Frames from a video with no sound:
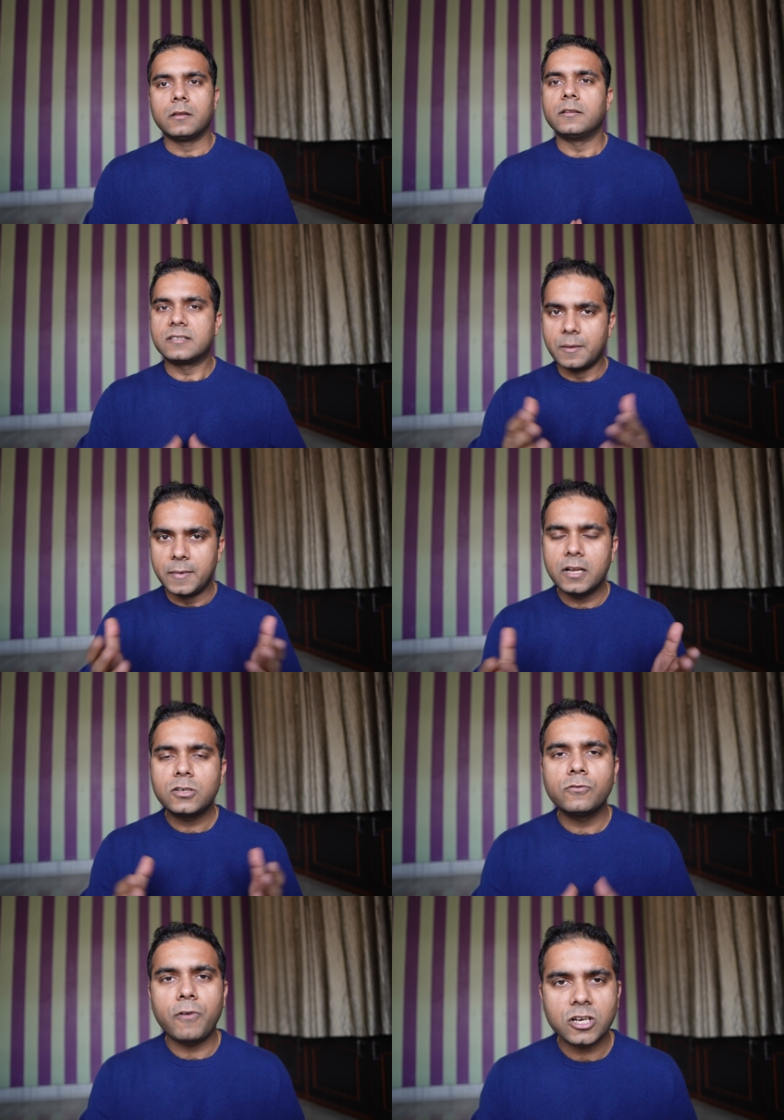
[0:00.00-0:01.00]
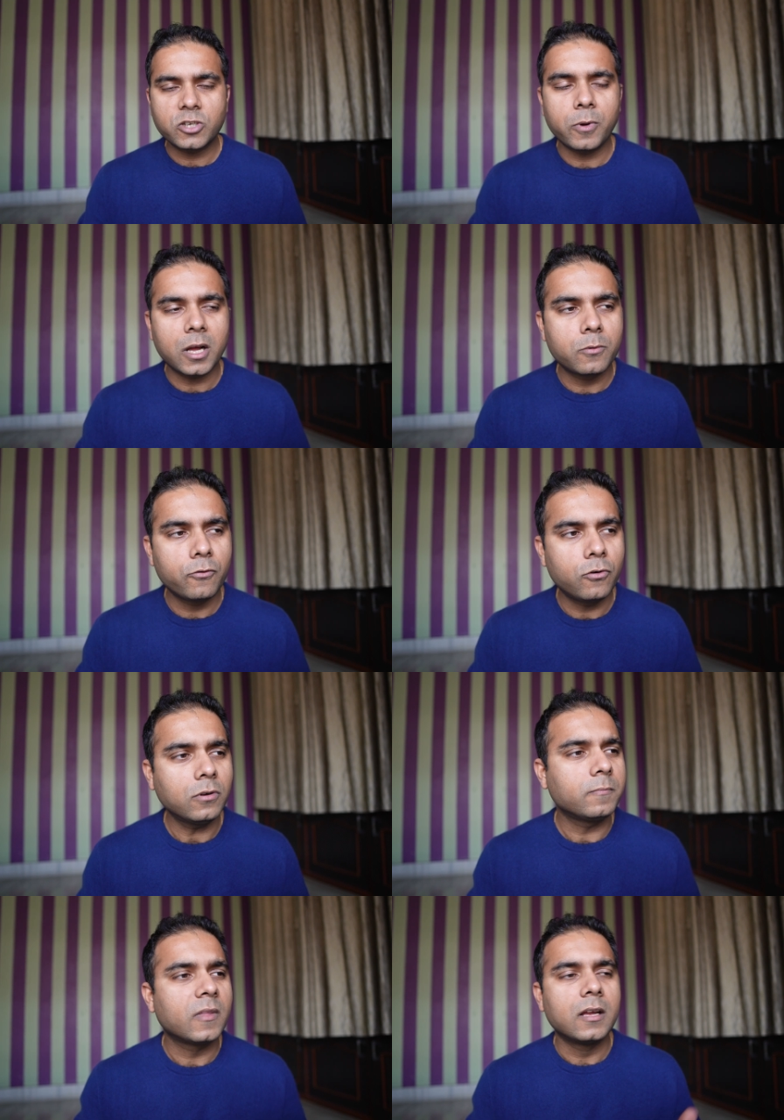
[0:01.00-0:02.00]
similar to
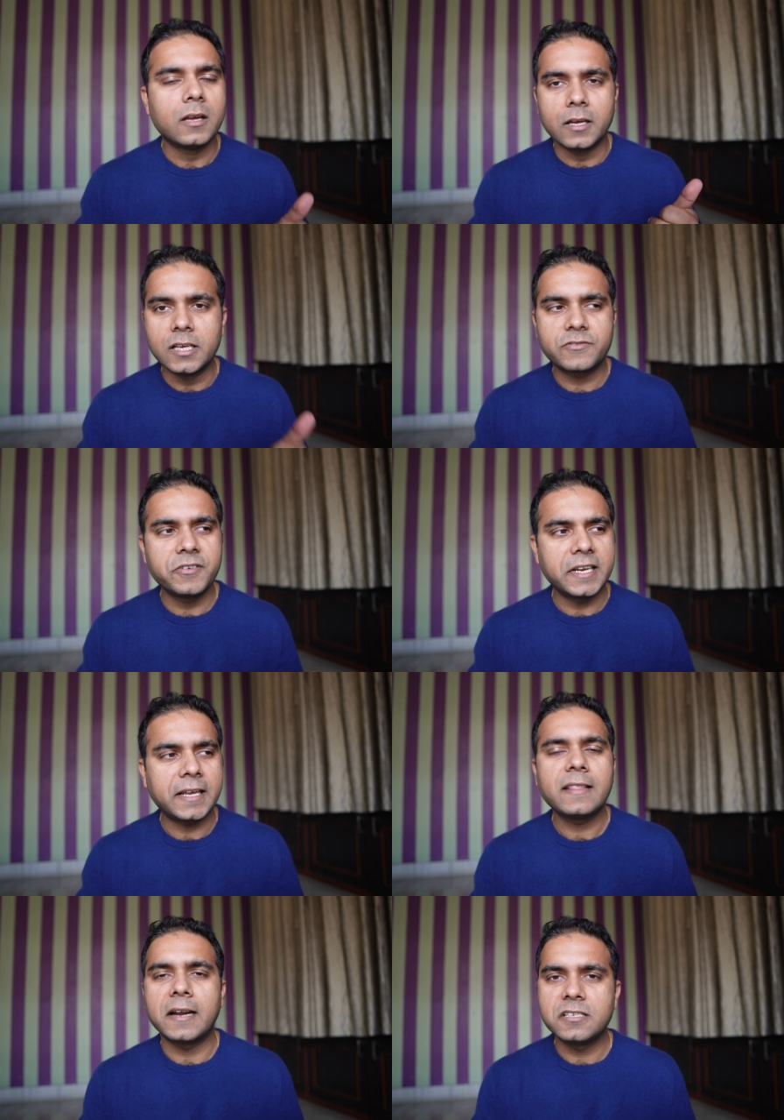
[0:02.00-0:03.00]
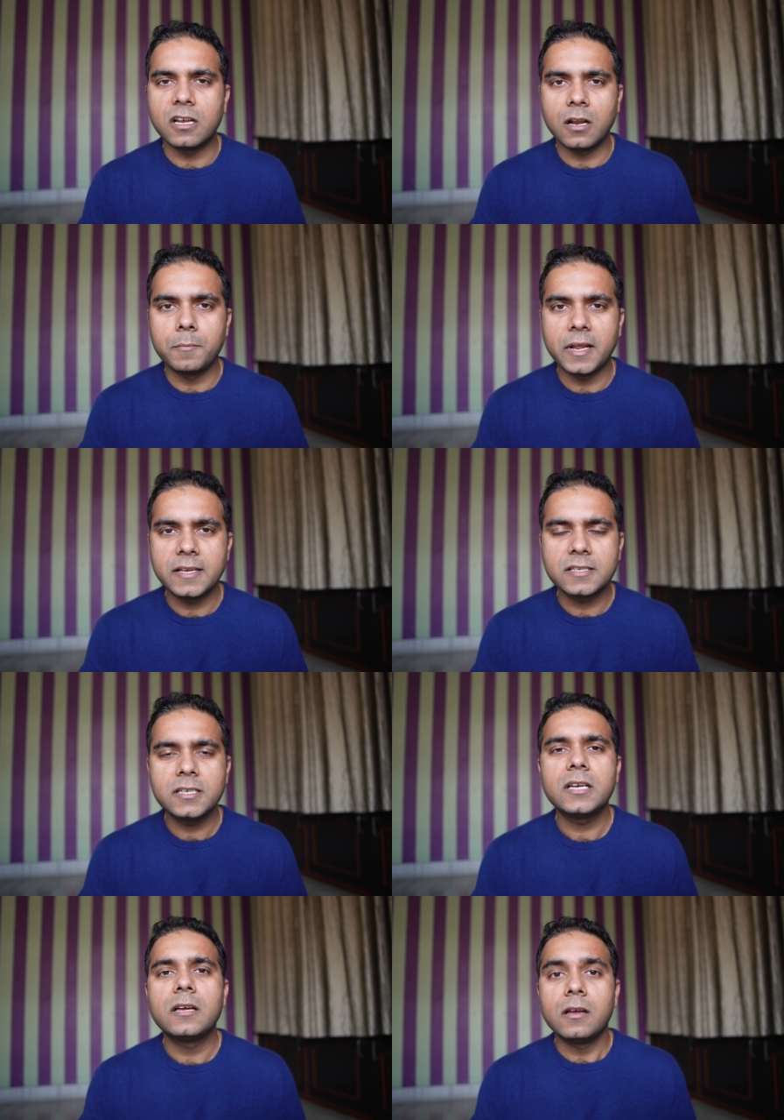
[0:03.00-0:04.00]
Fachsprachprüfung, history taking, that is anamnese.
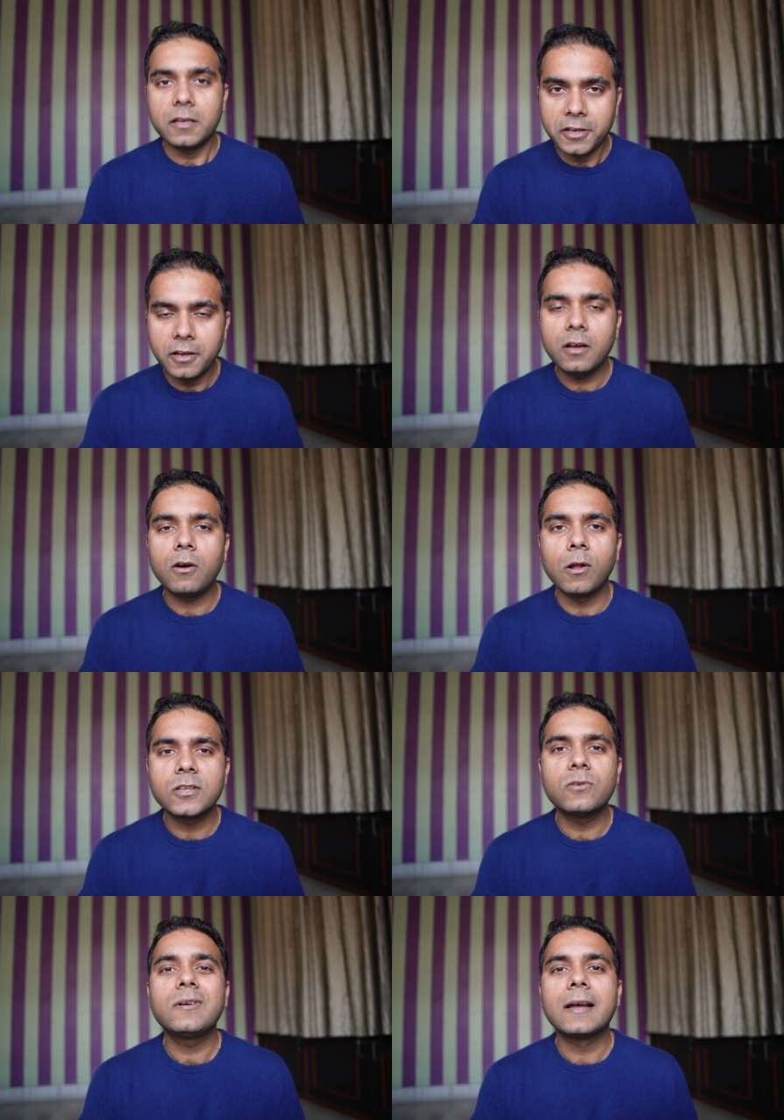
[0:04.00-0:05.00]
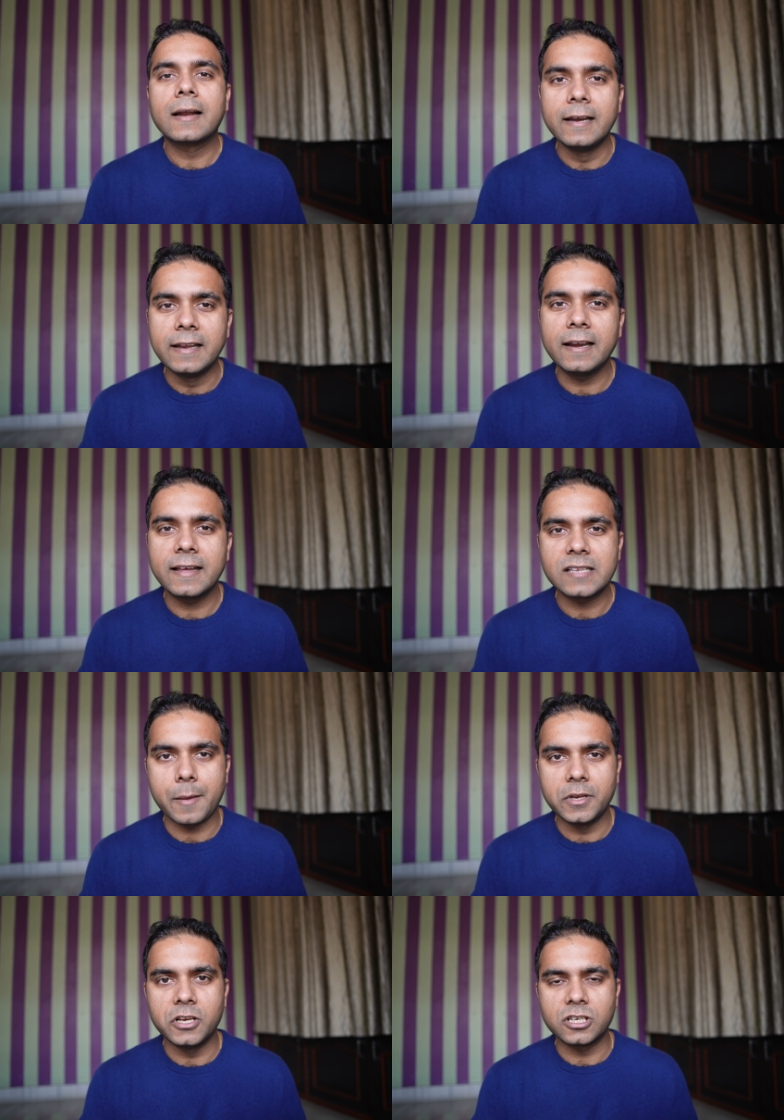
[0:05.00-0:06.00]
Here also clinical
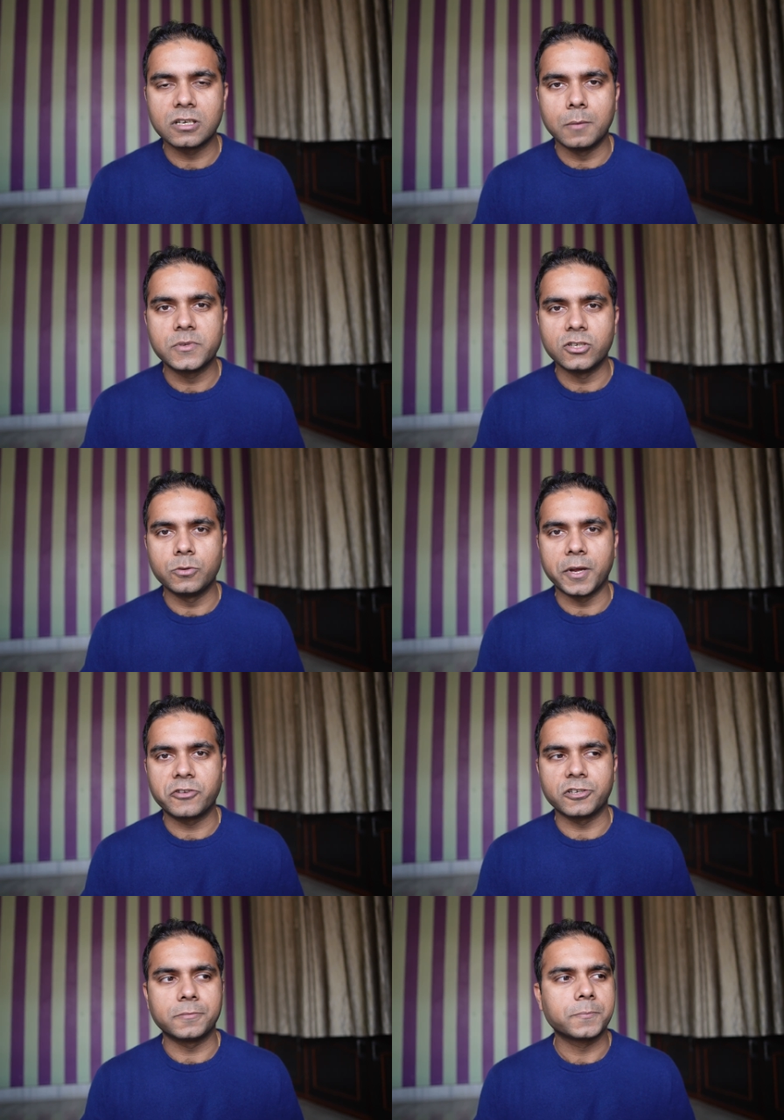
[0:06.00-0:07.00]
examination comes into picture.